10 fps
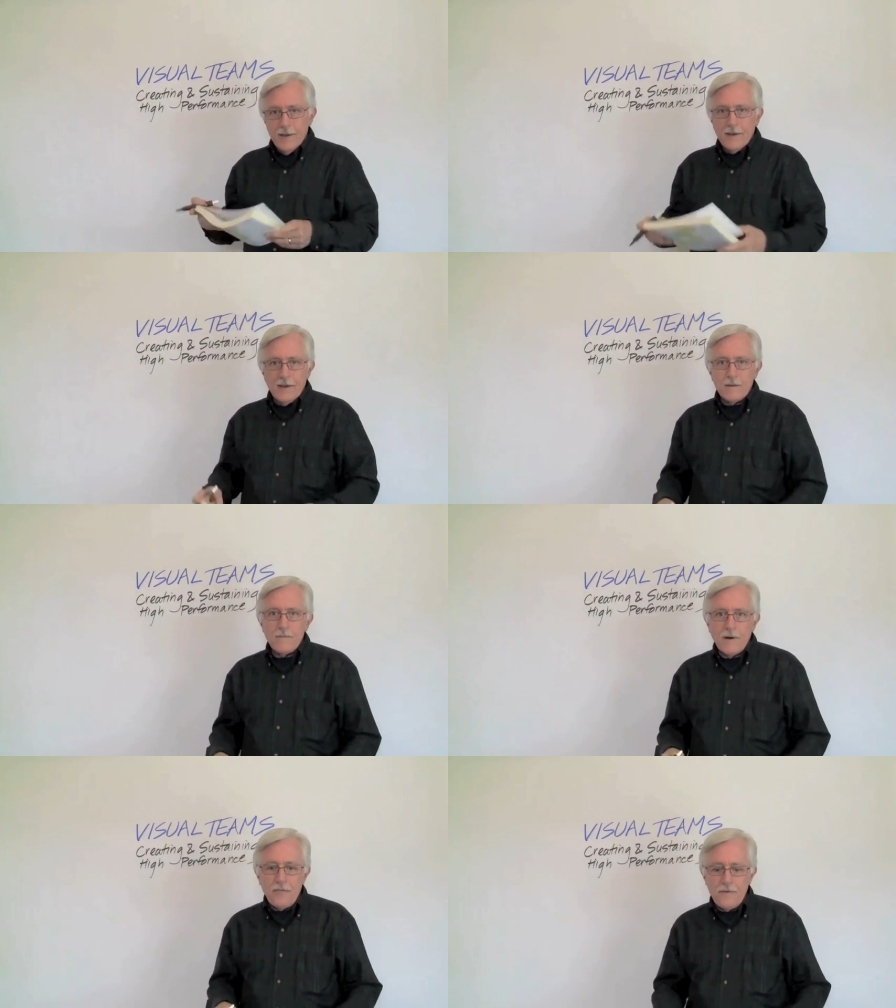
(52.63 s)
And
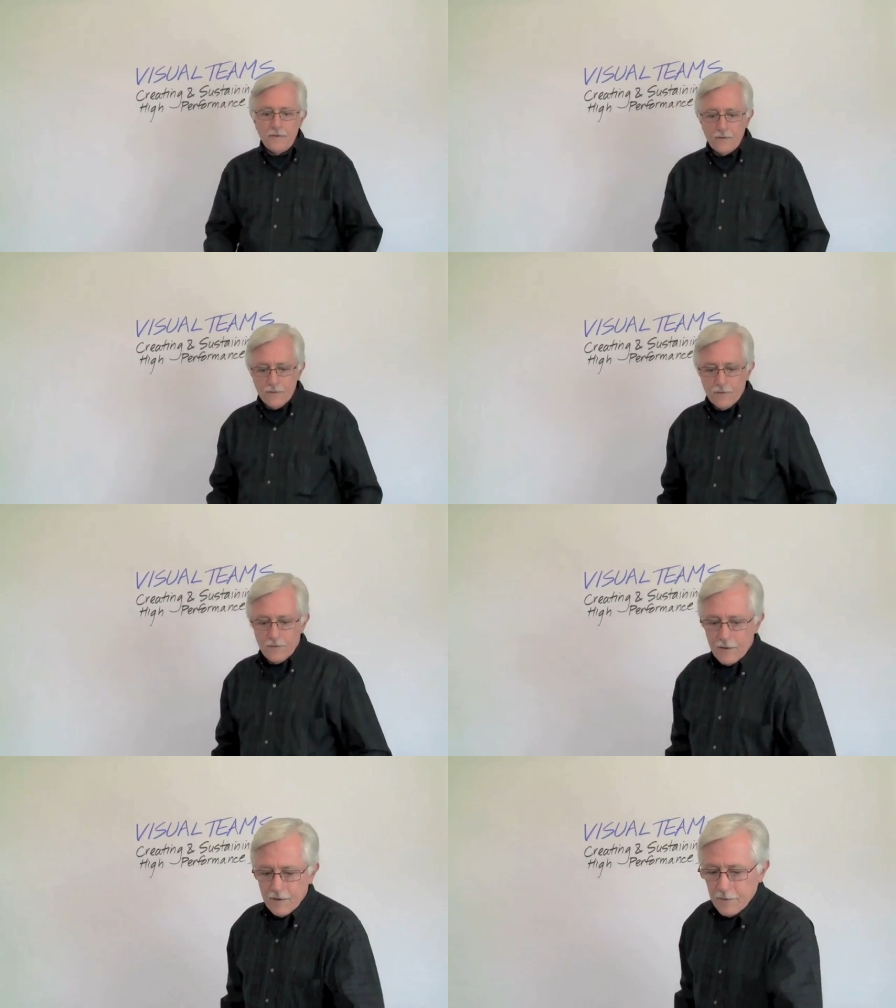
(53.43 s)
my thesis
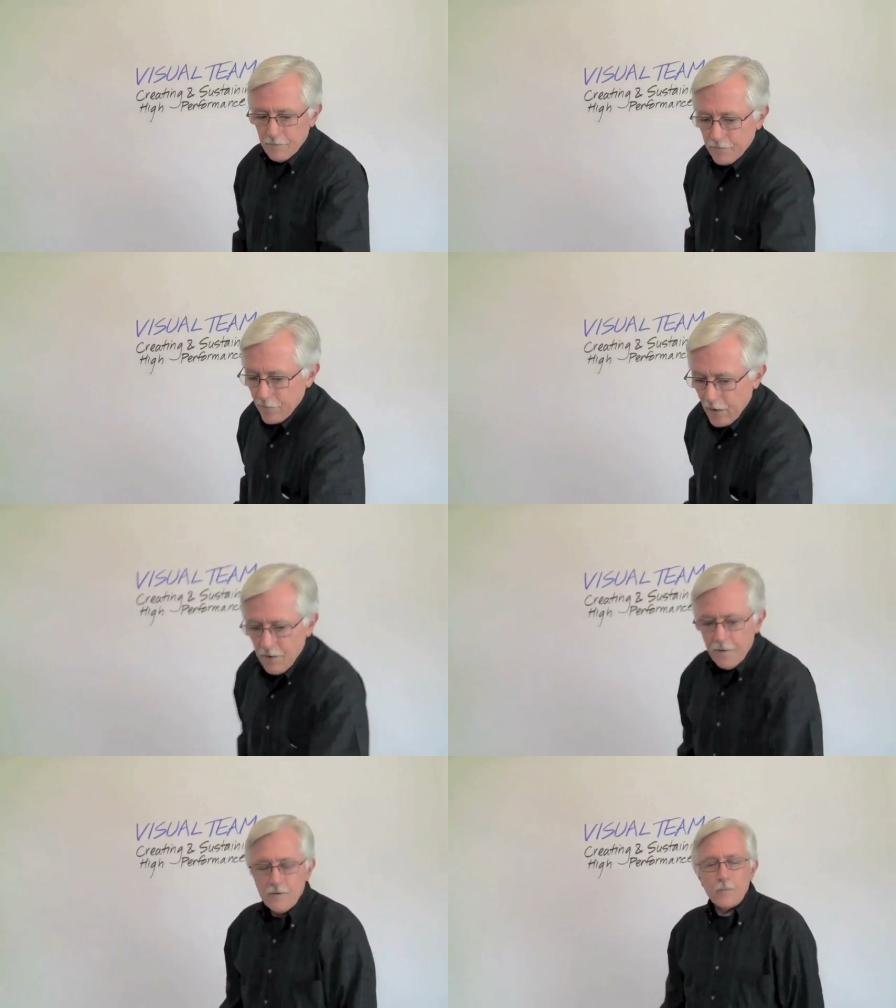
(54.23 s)
in
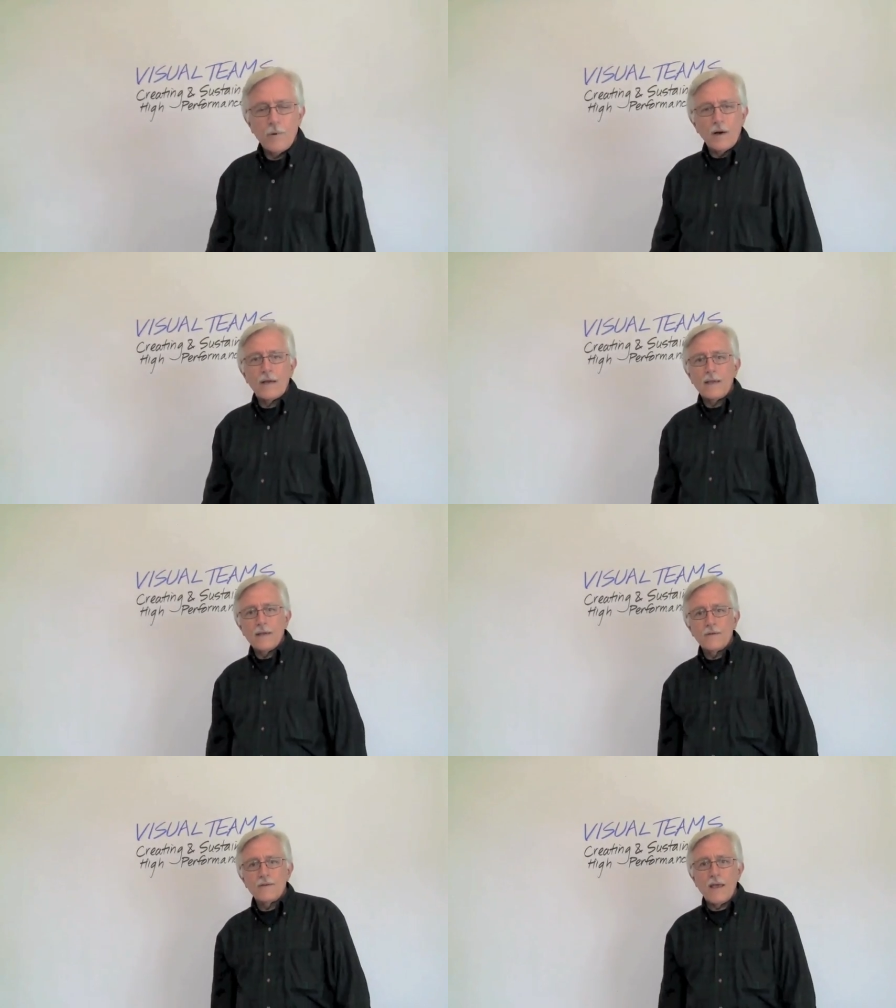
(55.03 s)
this book
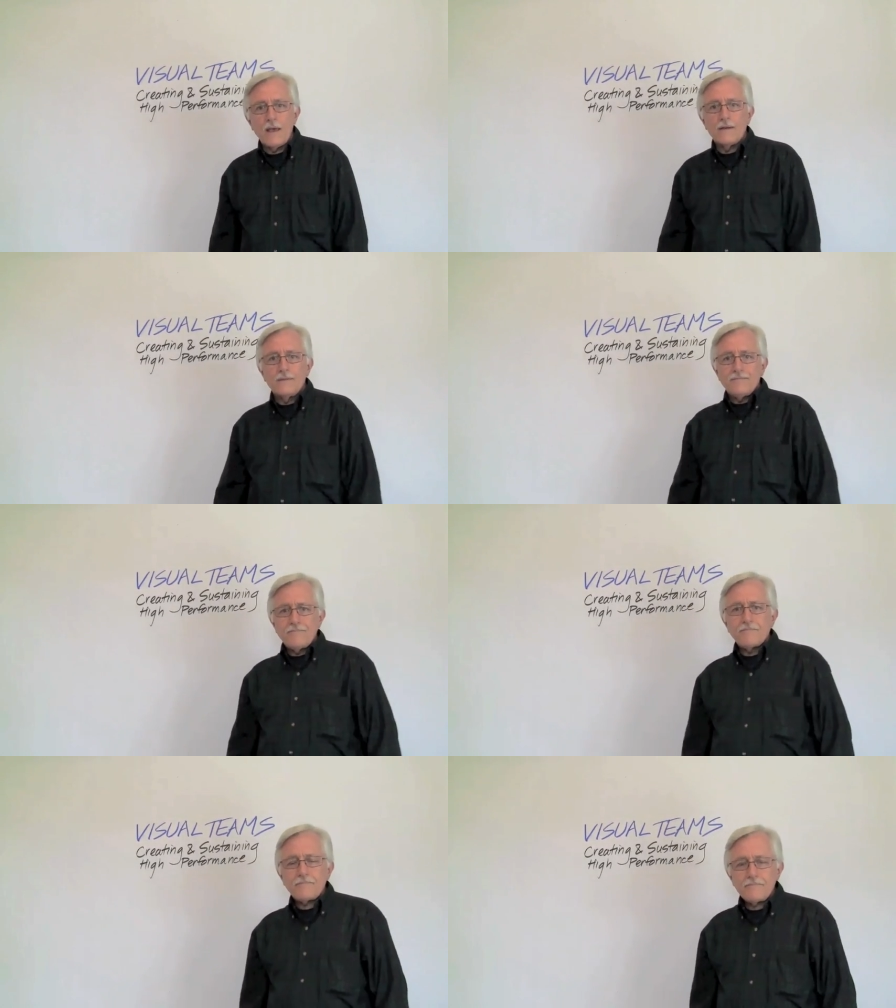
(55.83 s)
is that
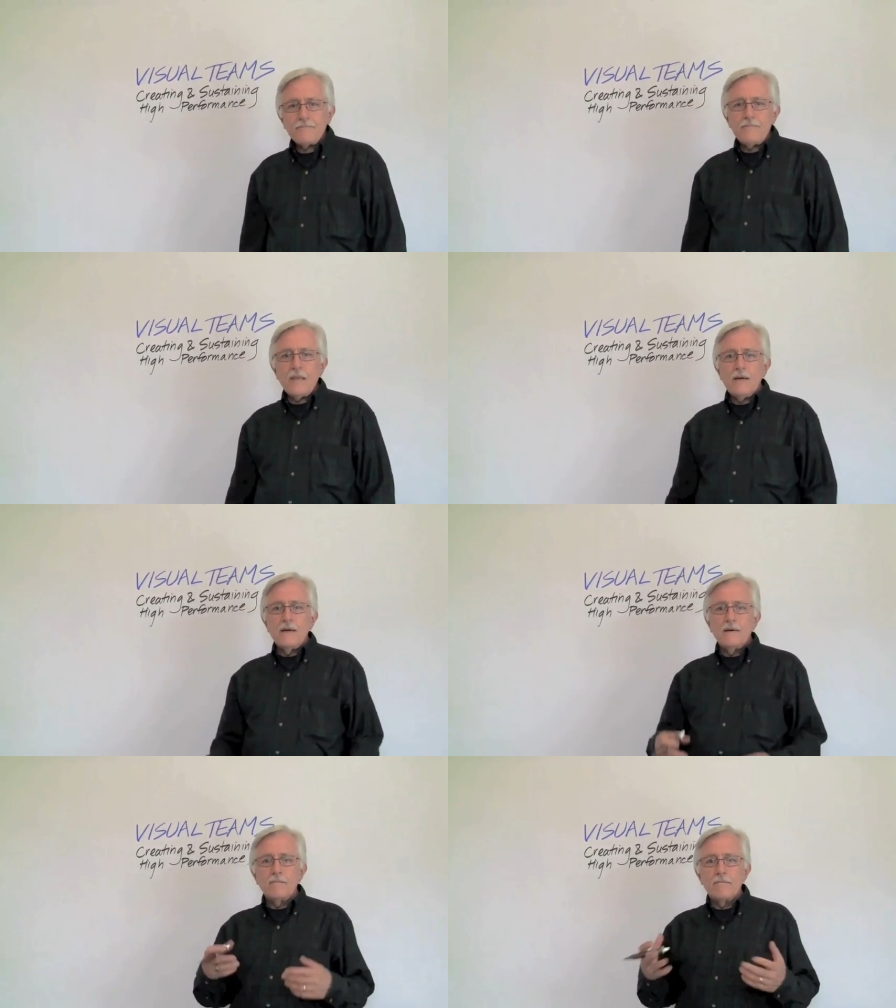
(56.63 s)

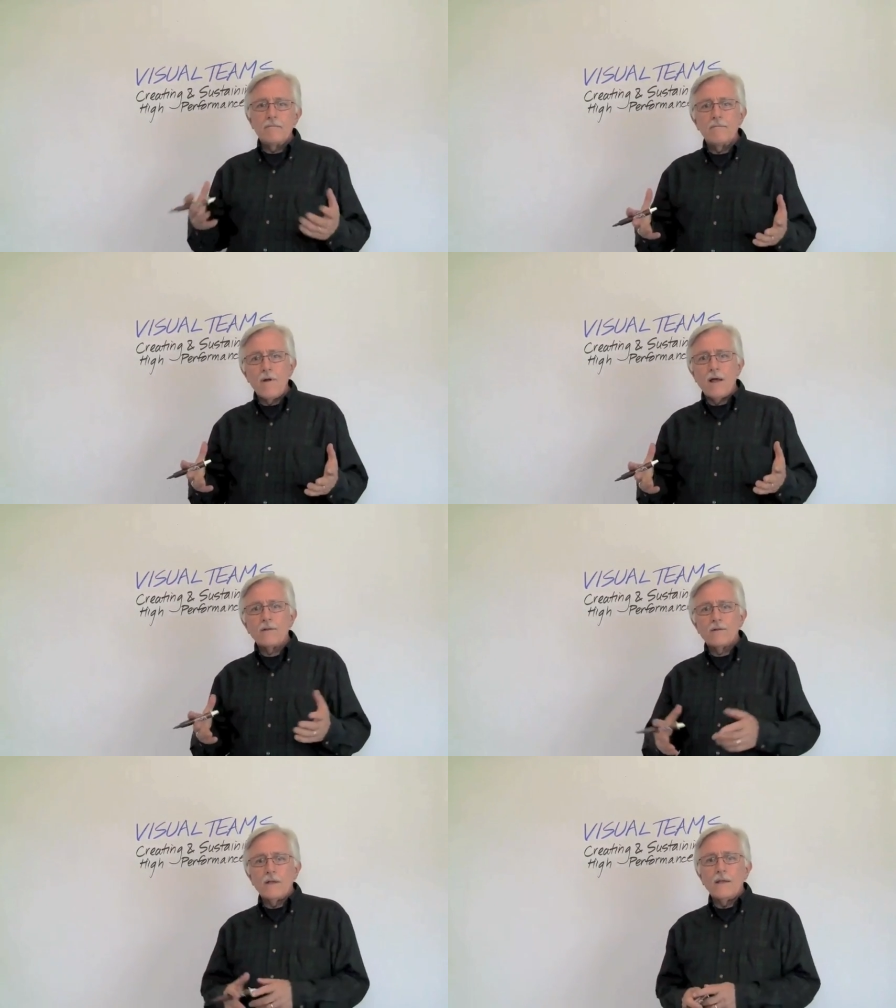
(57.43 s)
not
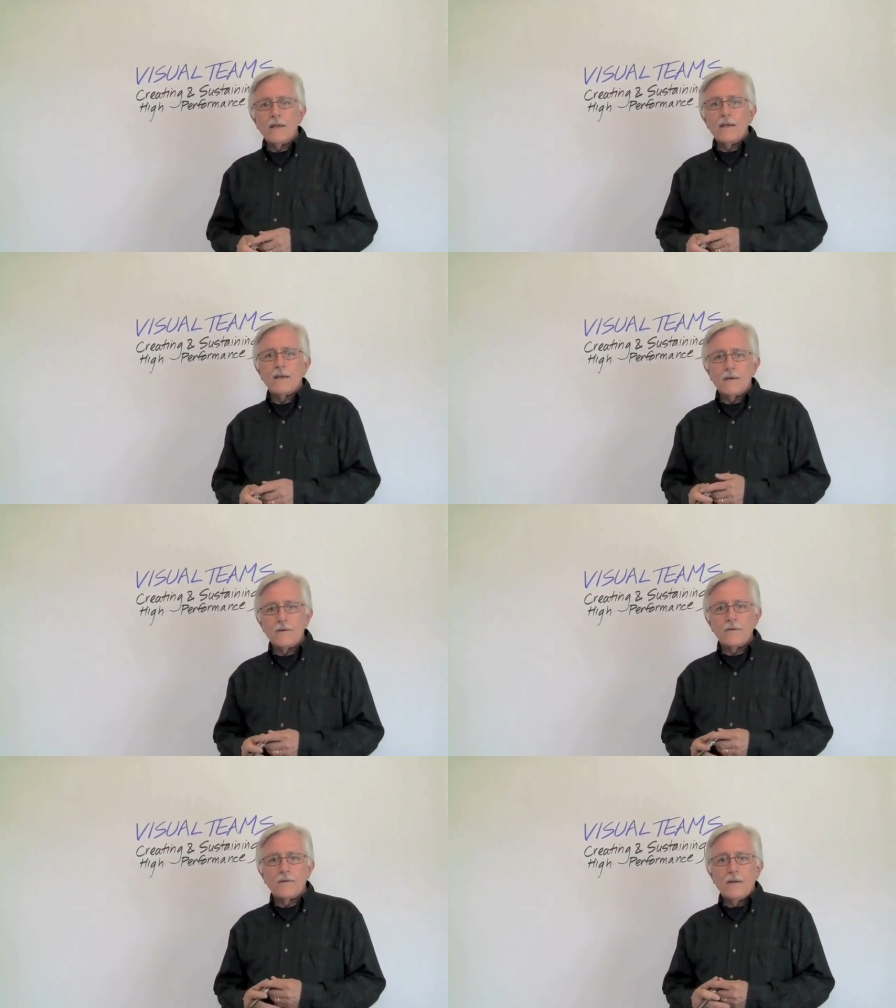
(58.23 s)
only
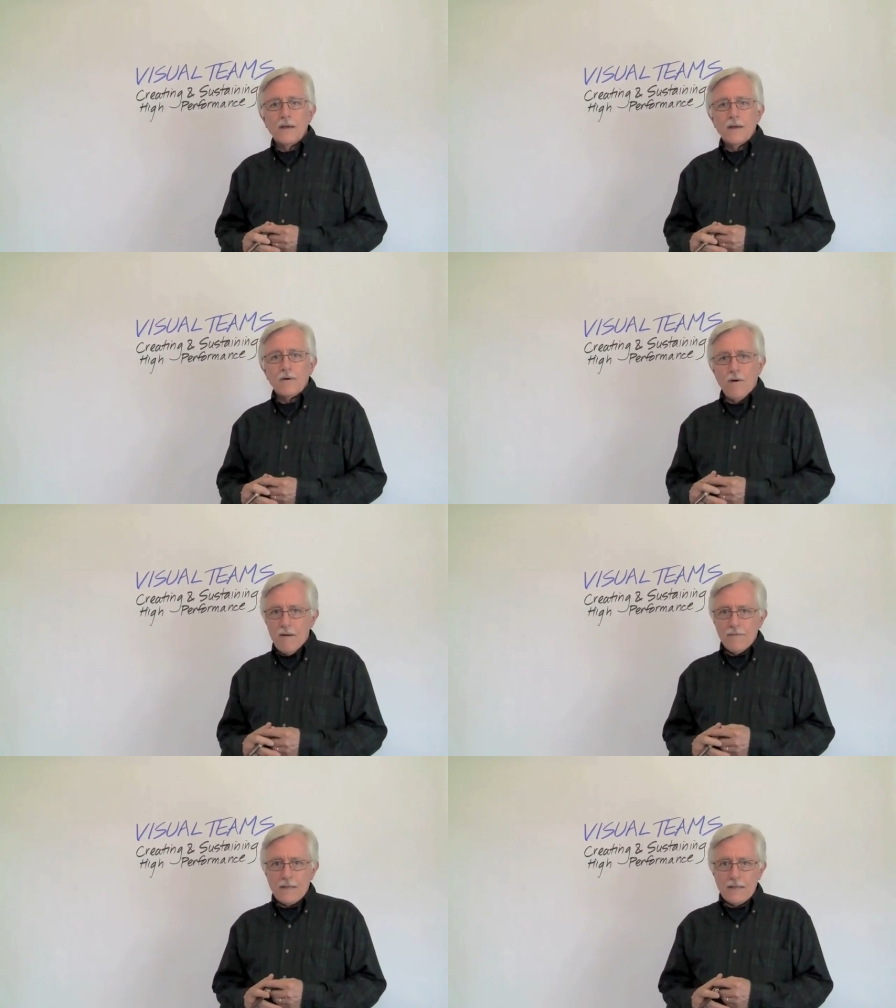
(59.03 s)
is graphic